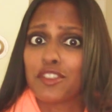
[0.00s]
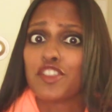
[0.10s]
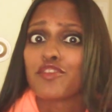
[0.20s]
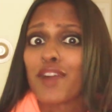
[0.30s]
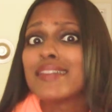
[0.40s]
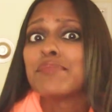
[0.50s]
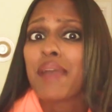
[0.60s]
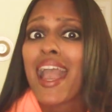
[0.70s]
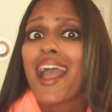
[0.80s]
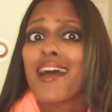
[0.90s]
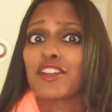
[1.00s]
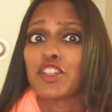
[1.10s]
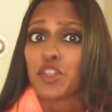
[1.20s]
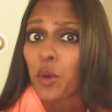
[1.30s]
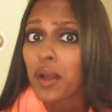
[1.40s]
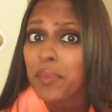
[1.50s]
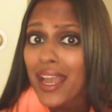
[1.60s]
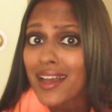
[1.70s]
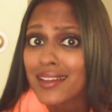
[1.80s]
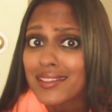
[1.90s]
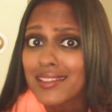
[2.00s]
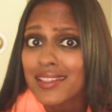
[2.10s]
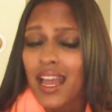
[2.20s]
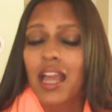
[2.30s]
dress pant yoga pants.